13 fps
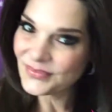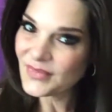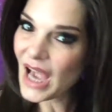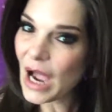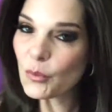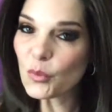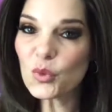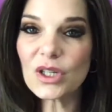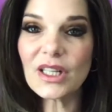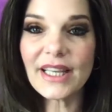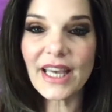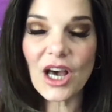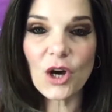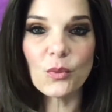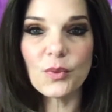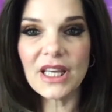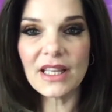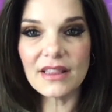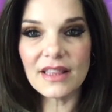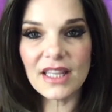I'm really
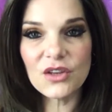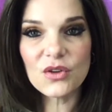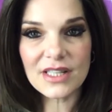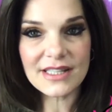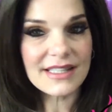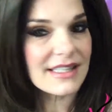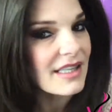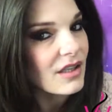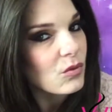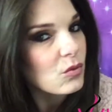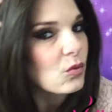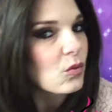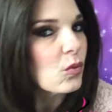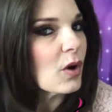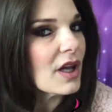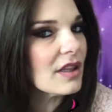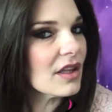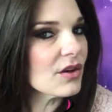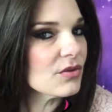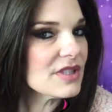hoping that you can see what
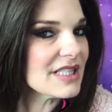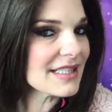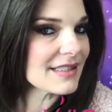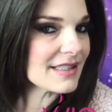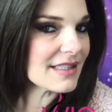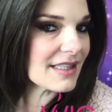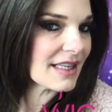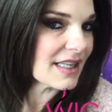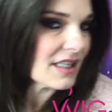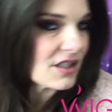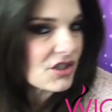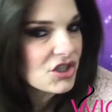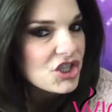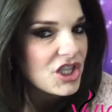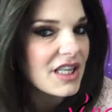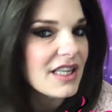low density she